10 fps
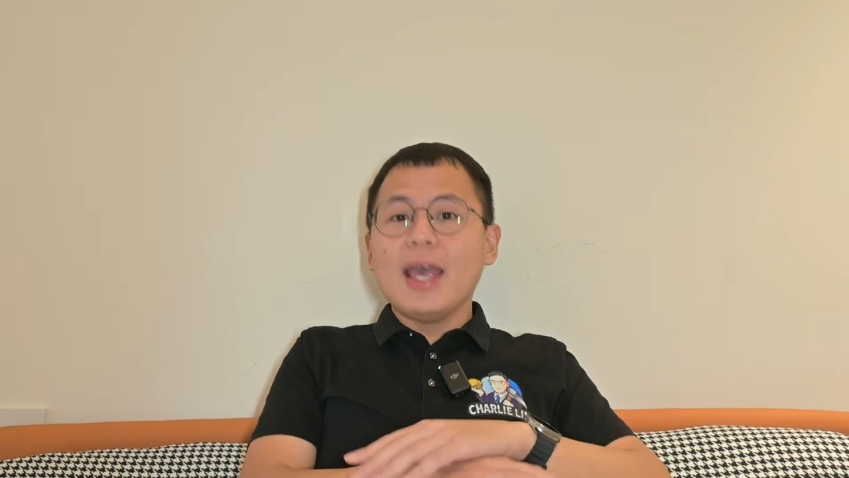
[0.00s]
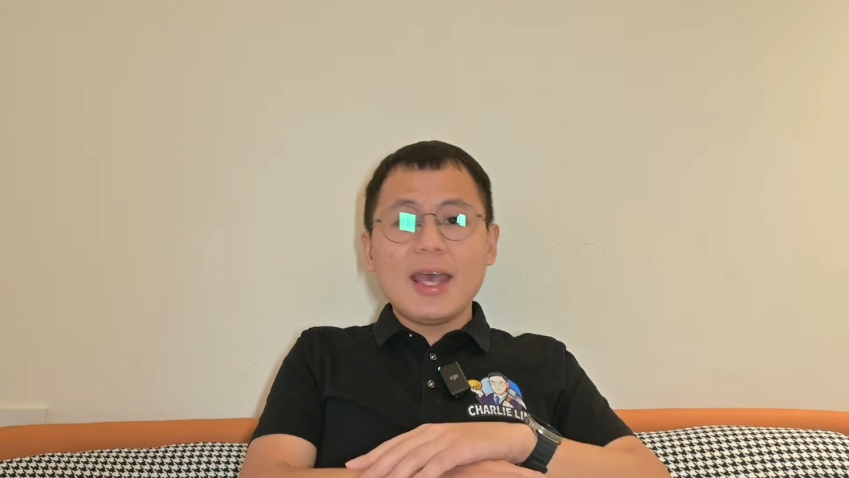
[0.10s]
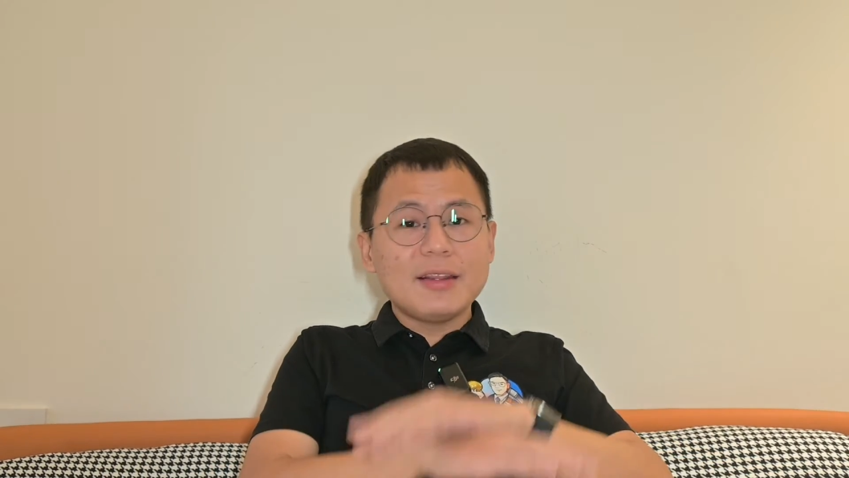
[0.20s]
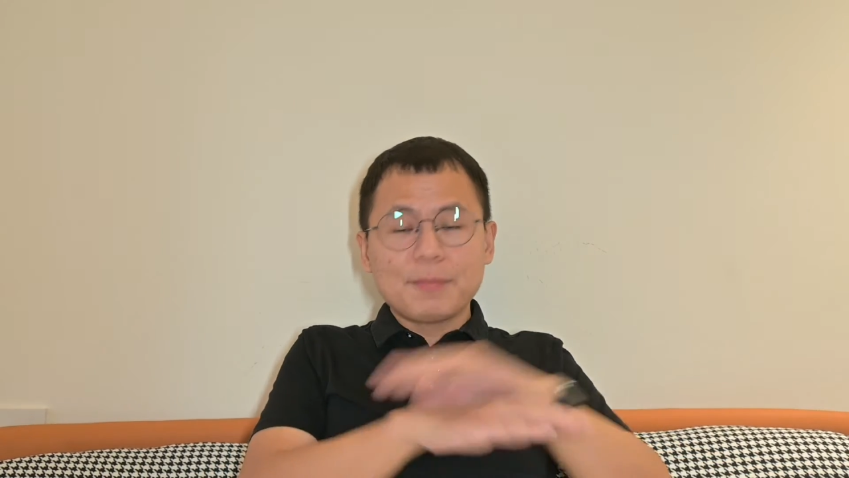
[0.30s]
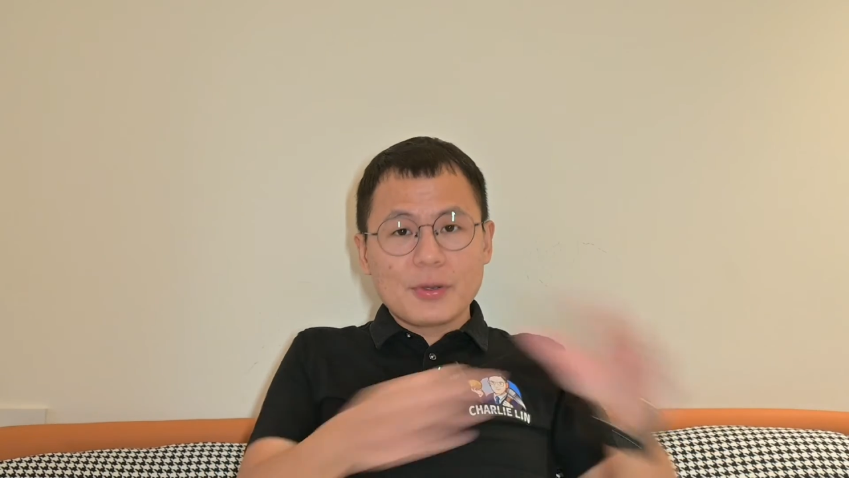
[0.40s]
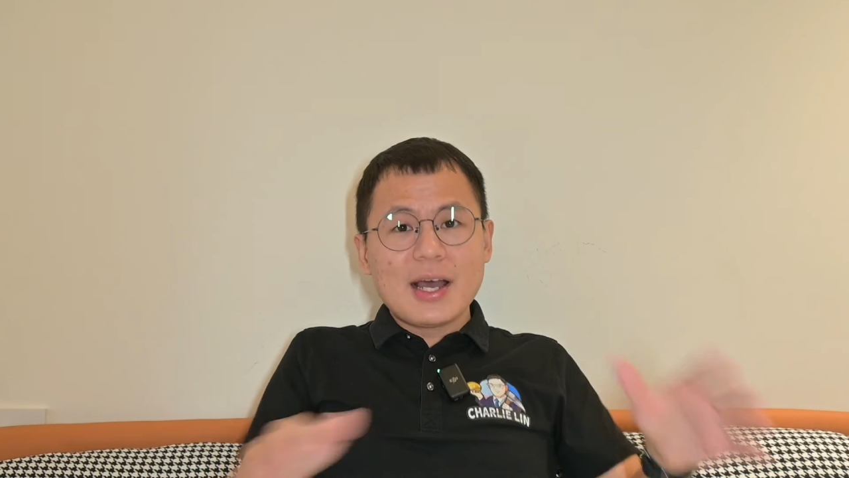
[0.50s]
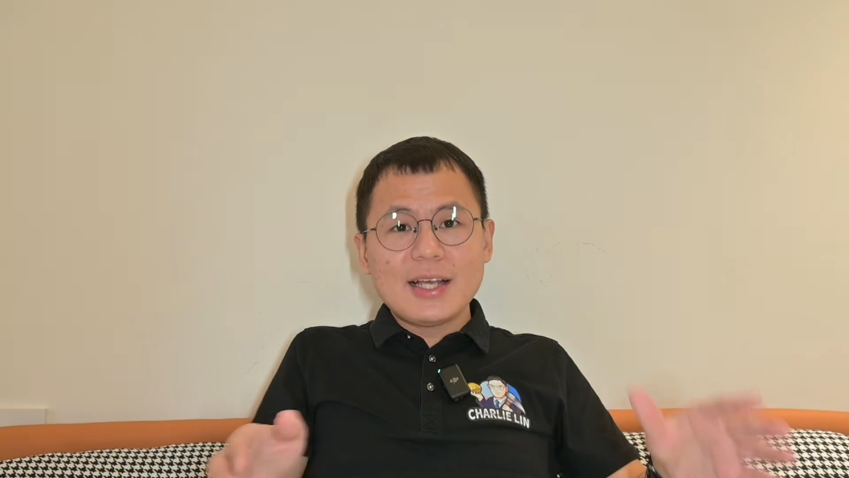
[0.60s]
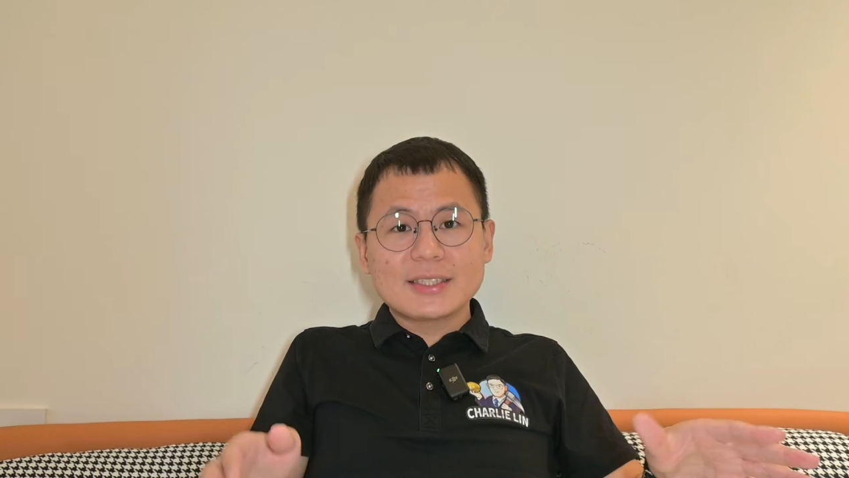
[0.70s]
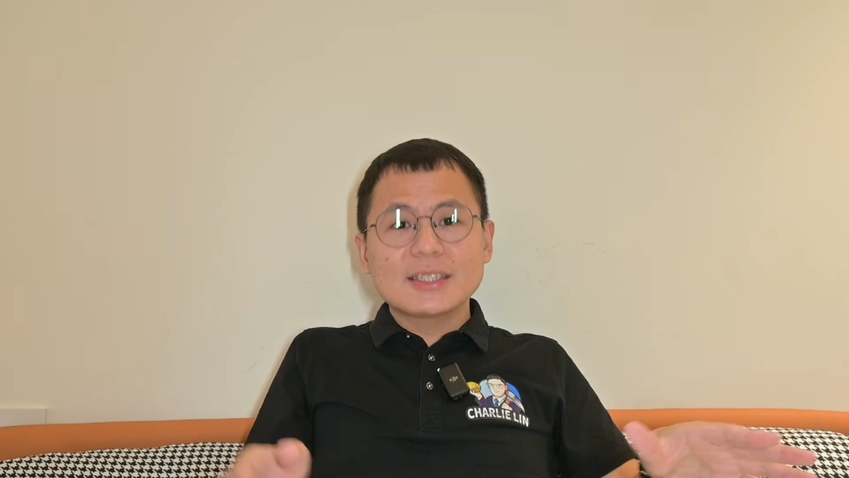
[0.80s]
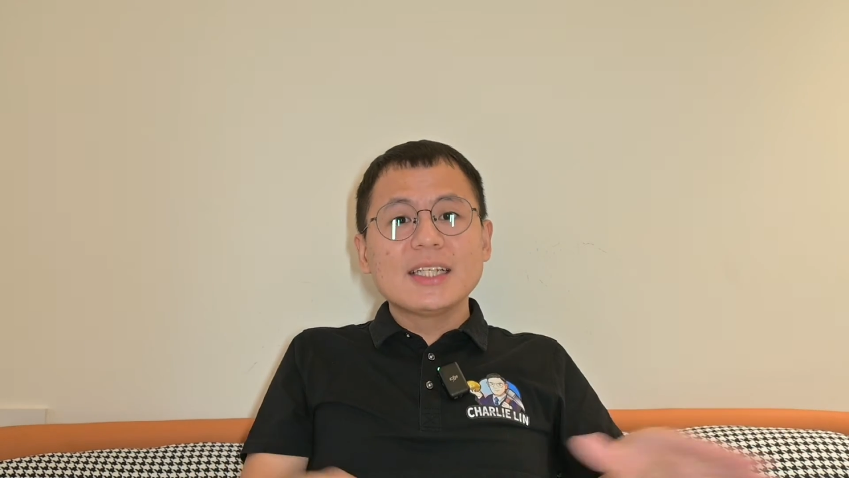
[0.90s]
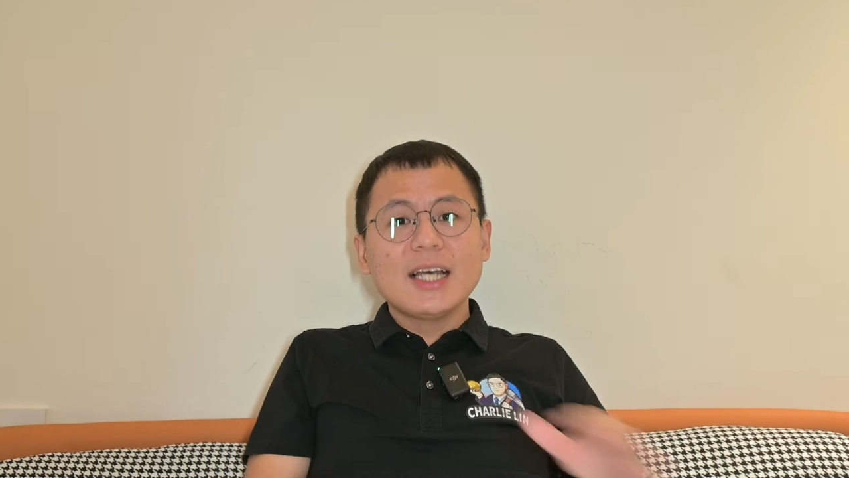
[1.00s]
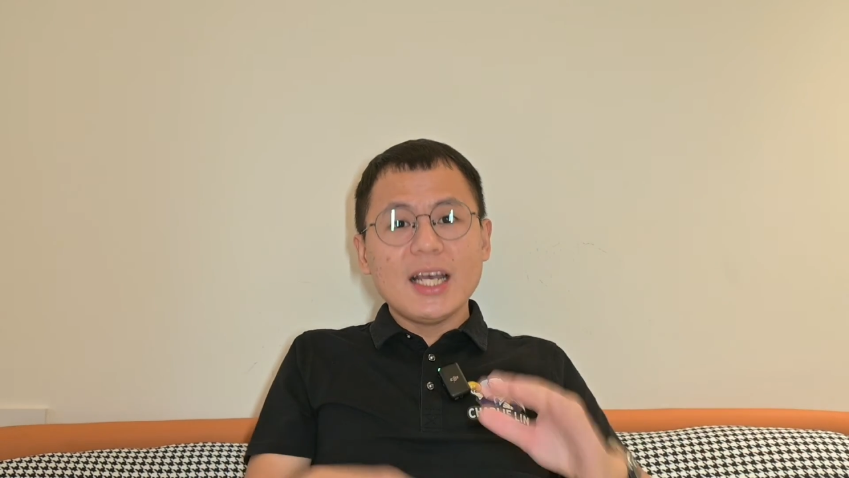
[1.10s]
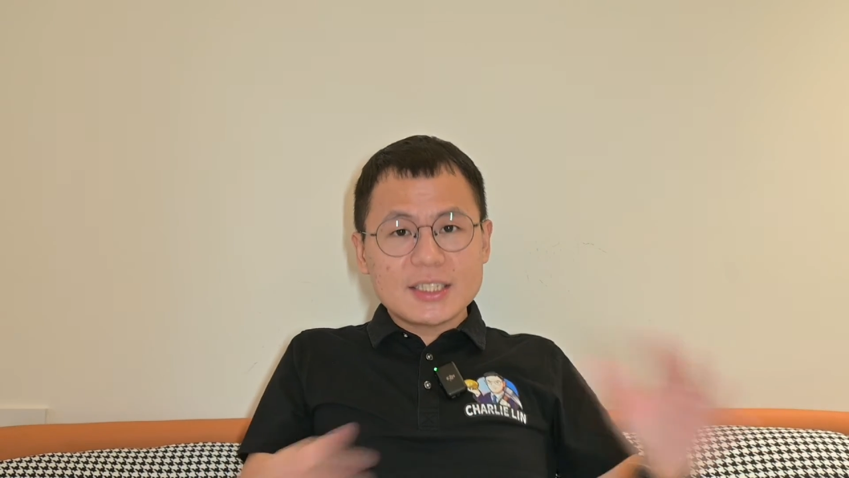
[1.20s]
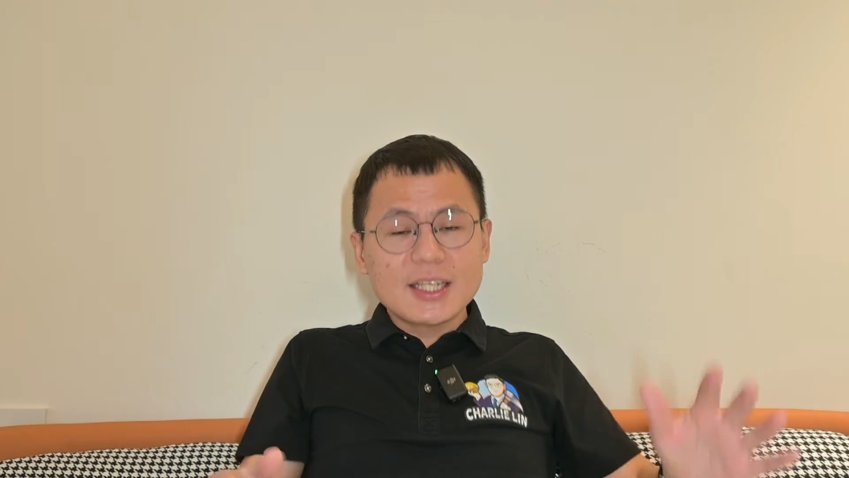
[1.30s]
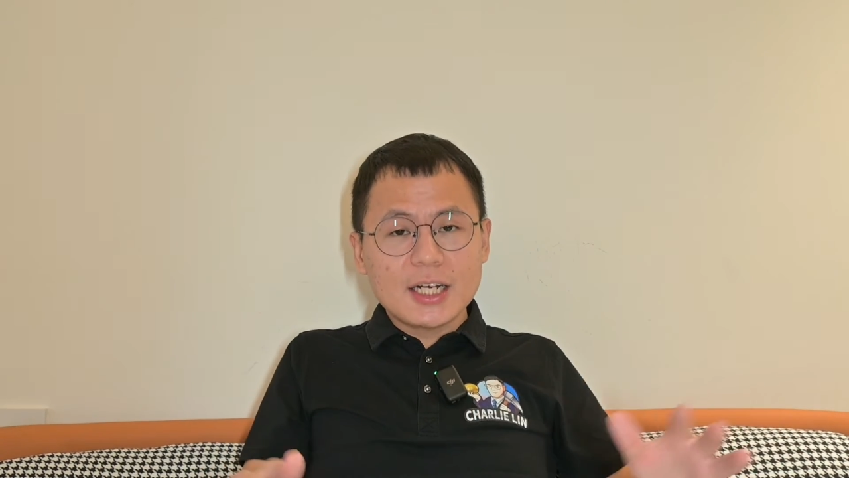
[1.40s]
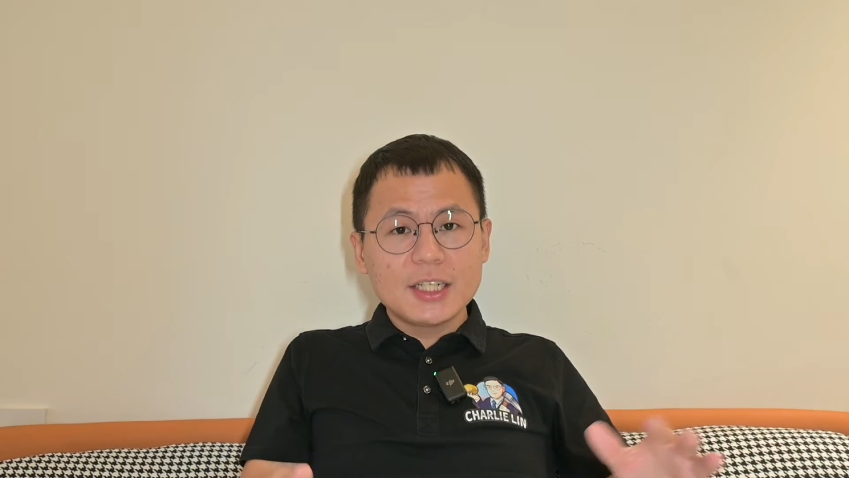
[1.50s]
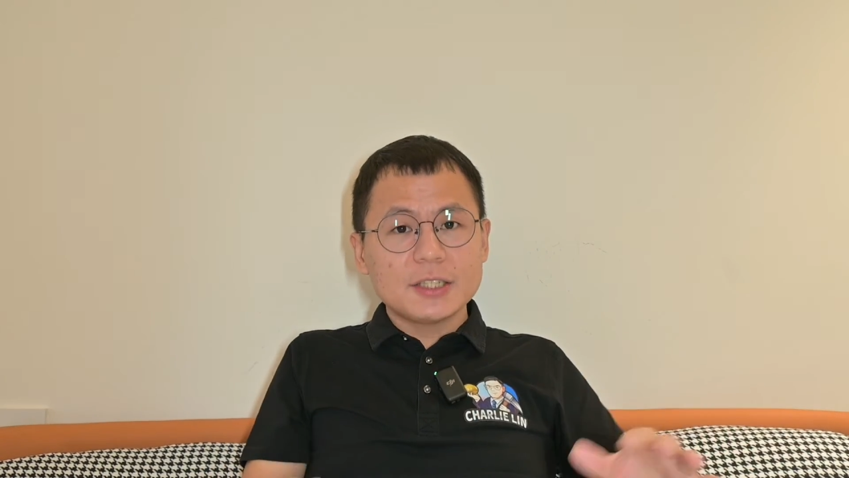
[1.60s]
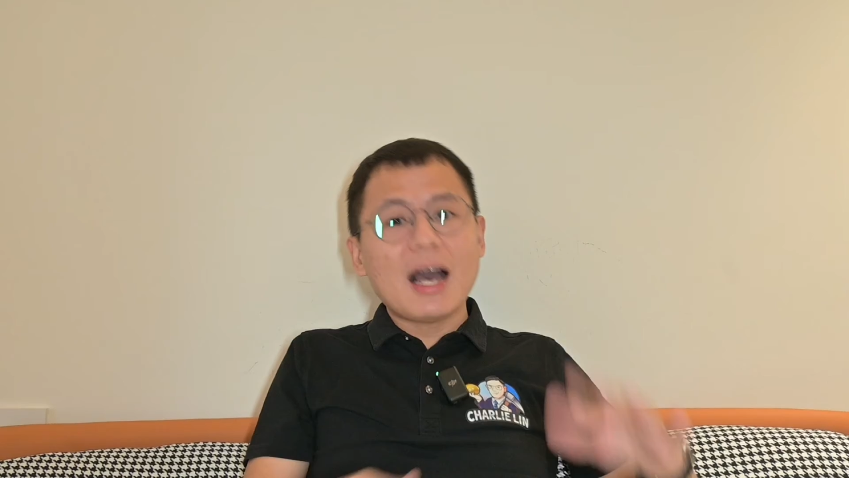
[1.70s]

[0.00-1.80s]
and the price is not good.